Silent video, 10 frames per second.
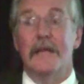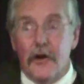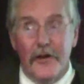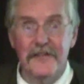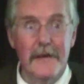
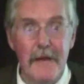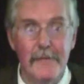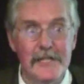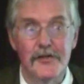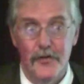because they may
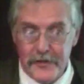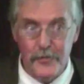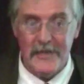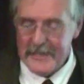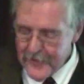be
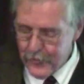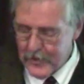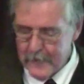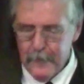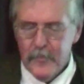structurally
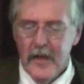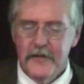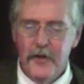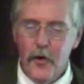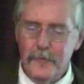different.
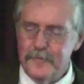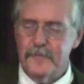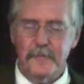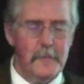So